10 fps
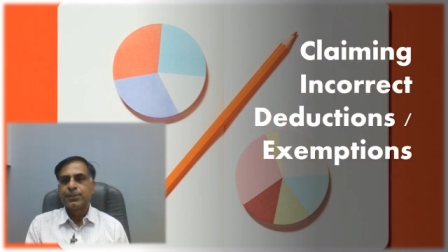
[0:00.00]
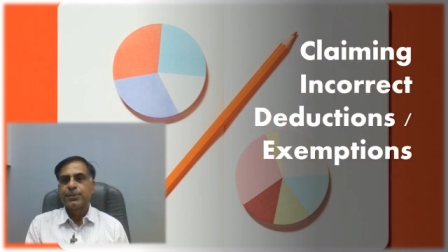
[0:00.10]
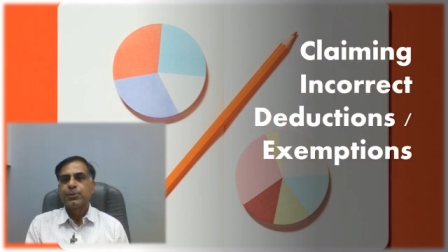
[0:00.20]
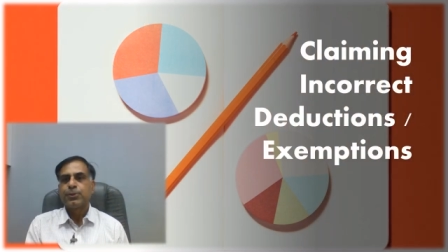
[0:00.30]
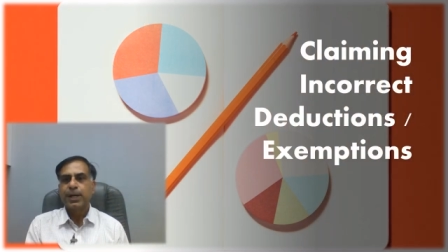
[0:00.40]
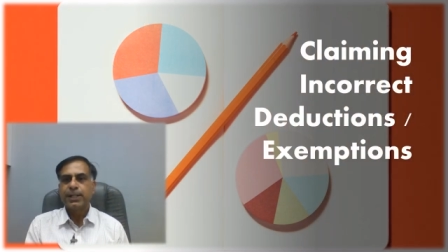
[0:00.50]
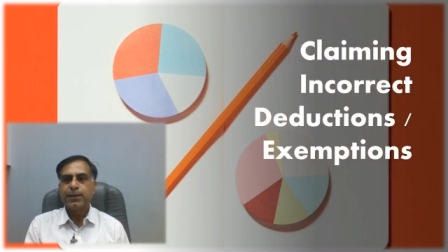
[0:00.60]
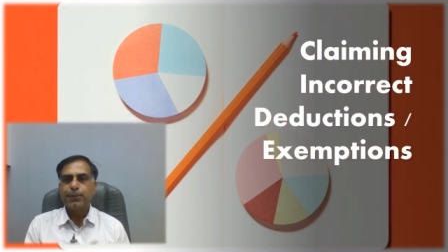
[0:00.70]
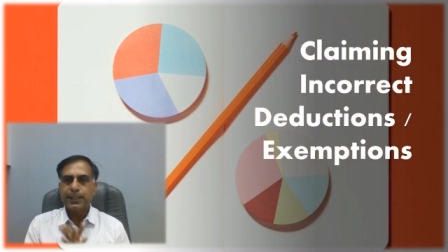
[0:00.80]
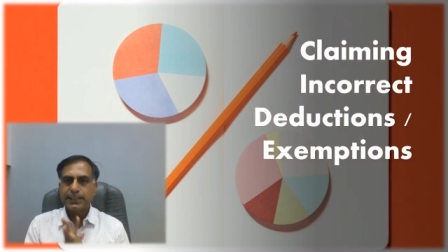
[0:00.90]
So my dear
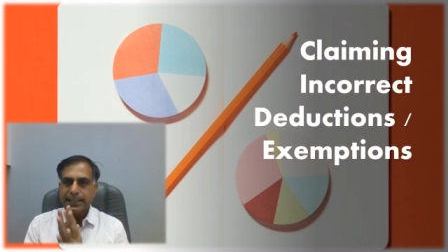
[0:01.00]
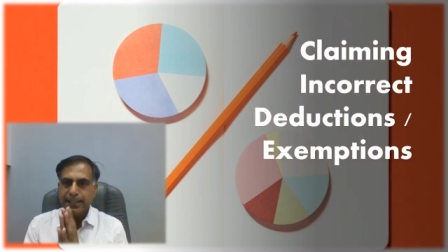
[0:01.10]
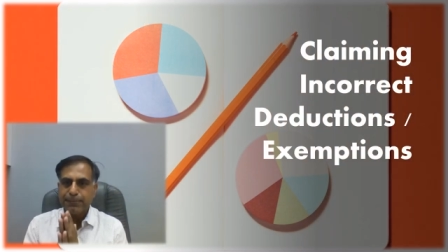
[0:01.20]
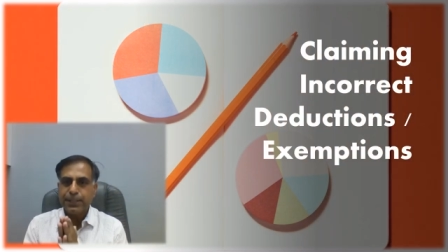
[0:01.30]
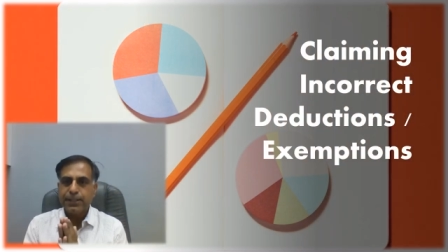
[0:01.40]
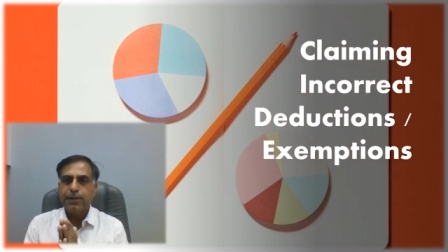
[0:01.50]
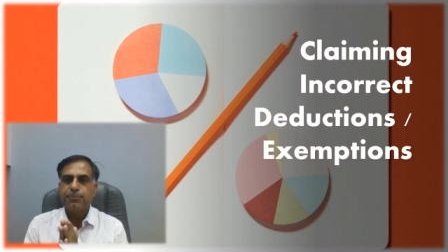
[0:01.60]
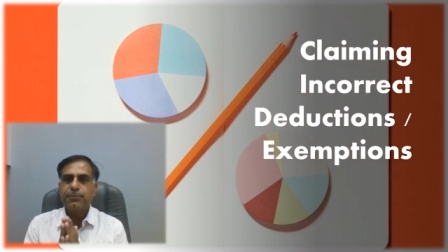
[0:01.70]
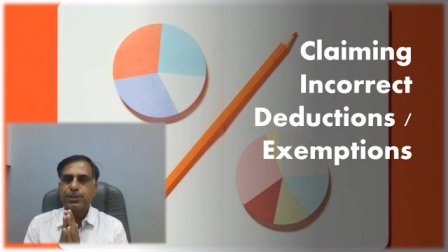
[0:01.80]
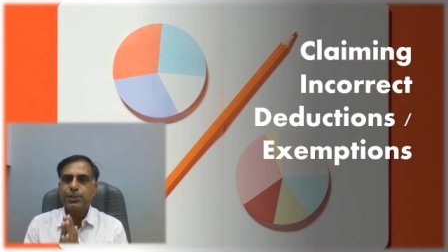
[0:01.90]
friends, let me
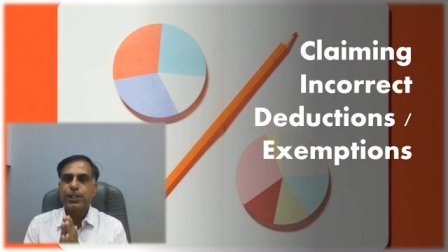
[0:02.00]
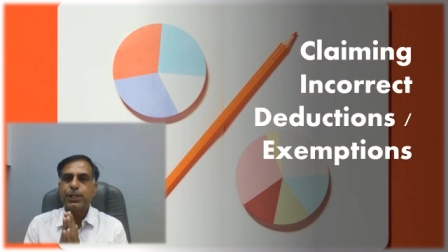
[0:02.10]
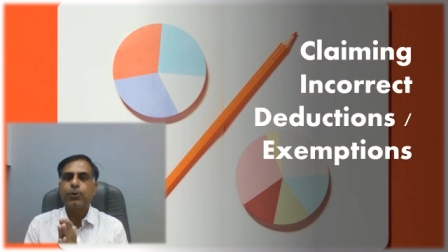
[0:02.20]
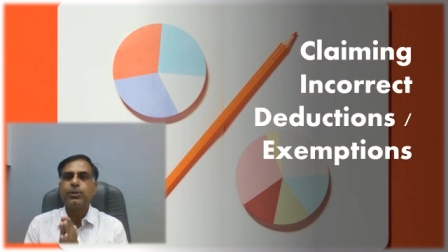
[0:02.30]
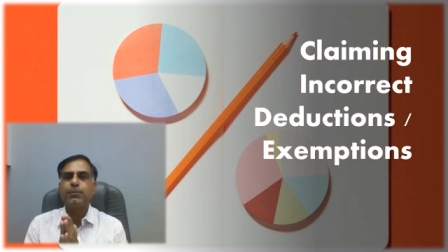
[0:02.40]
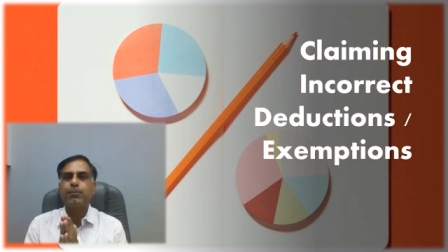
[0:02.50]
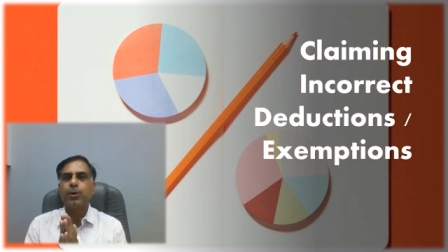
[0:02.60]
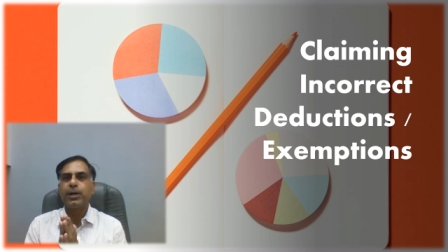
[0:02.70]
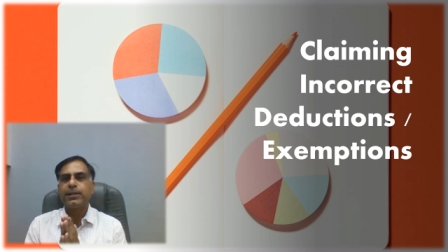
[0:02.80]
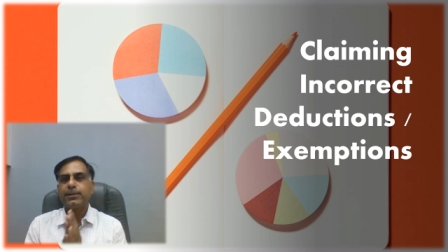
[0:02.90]
come straight on the
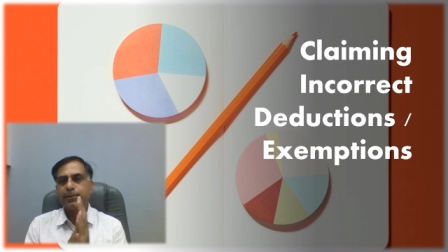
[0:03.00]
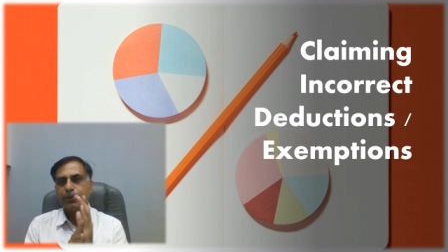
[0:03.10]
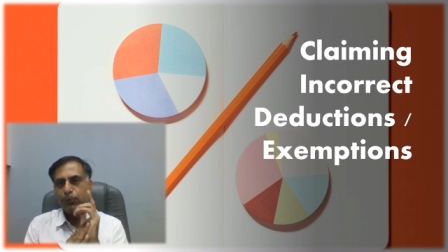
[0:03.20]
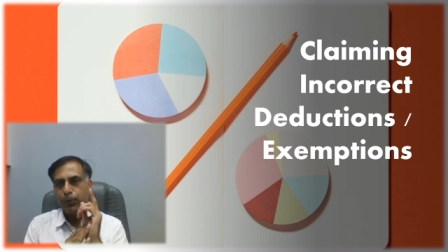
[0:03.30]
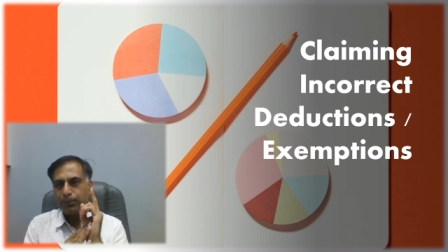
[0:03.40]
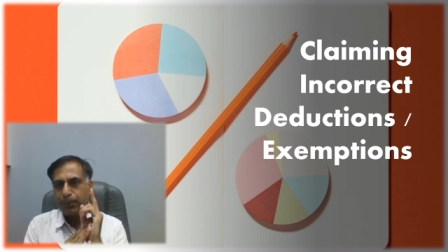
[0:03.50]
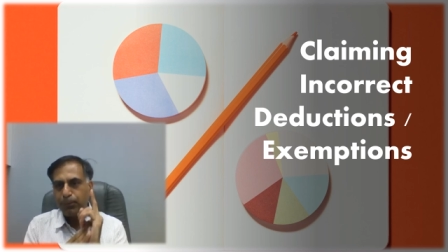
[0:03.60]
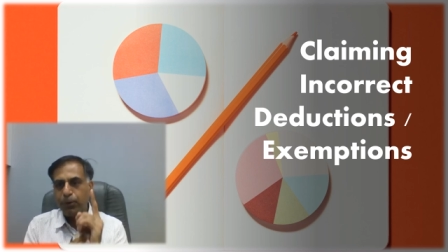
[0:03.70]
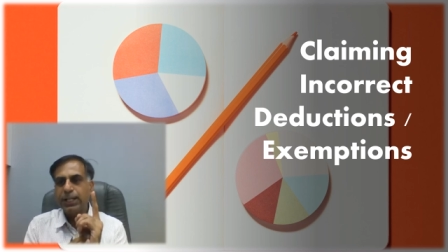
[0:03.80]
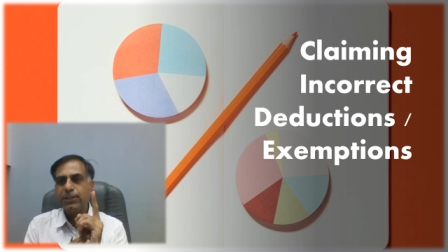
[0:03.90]
point from the
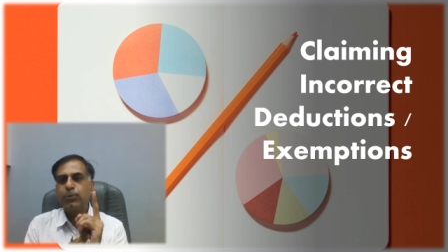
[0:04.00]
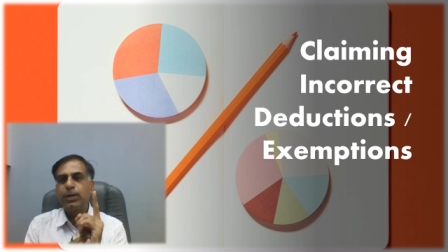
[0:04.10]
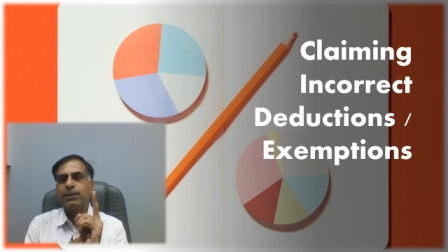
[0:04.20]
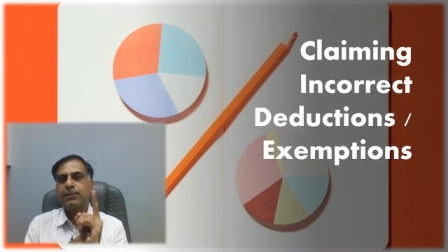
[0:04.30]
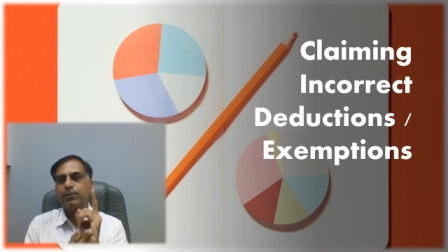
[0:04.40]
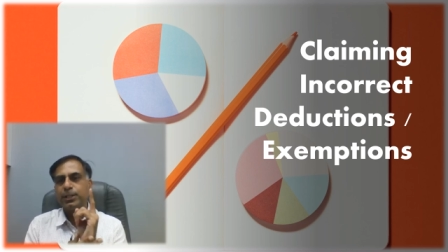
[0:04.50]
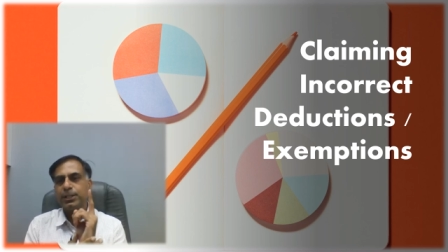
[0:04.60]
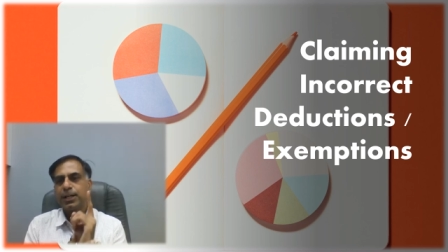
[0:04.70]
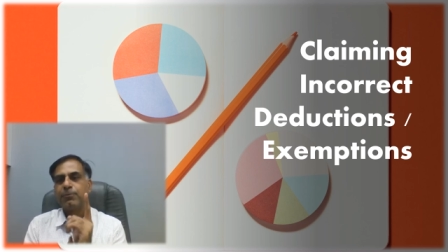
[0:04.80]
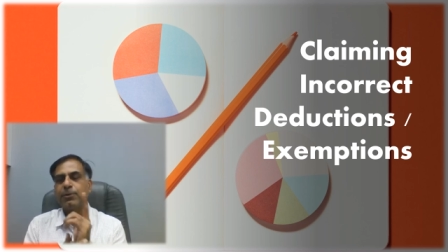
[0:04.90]
point one, which
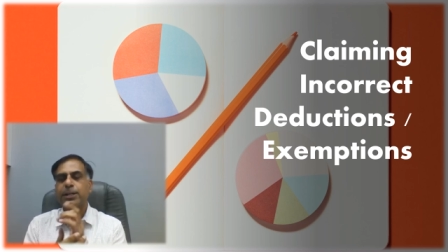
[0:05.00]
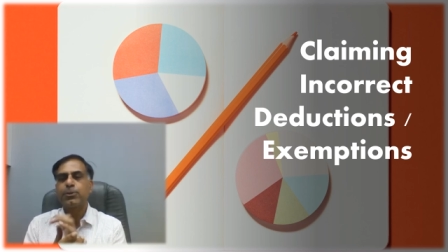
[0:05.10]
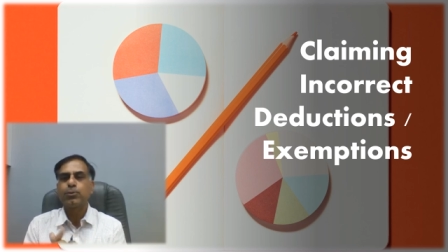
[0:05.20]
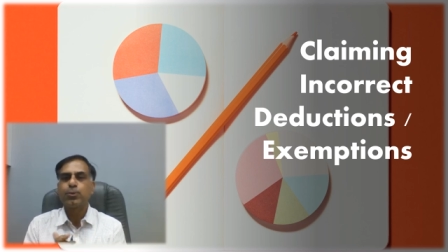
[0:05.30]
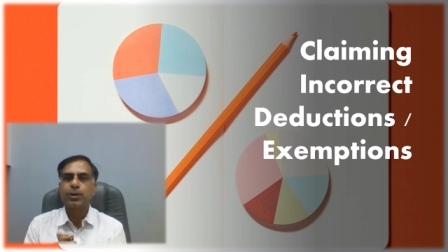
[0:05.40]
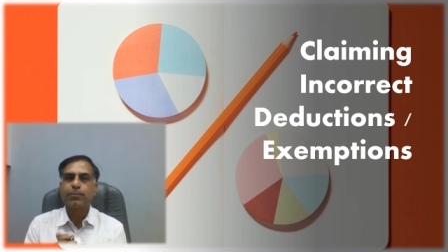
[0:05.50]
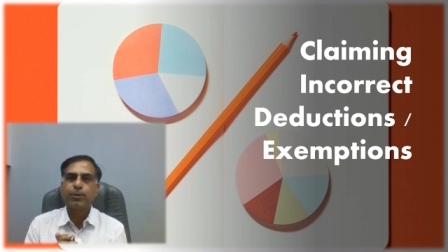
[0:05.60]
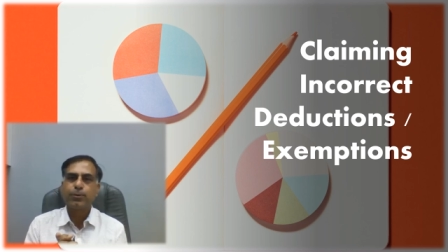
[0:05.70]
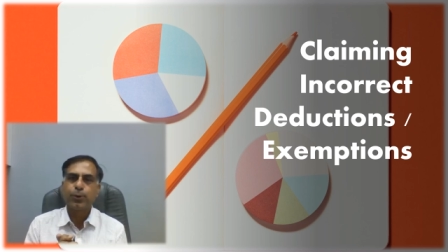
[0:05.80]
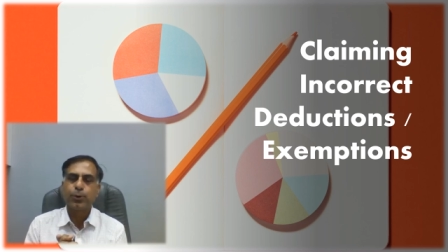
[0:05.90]
I am trying to put up
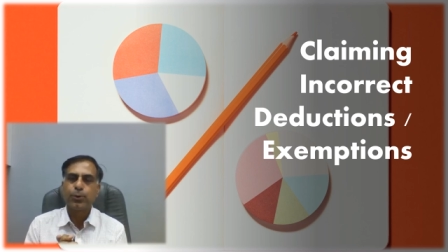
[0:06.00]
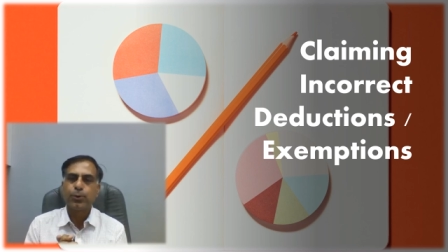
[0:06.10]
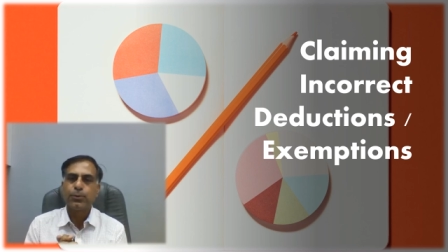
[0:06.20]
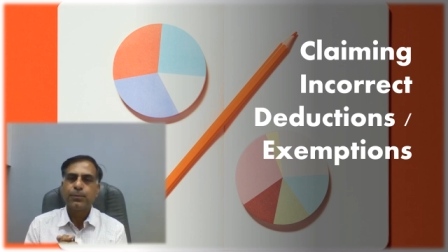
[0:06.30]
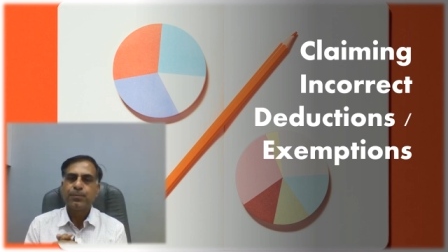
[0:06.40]
before you,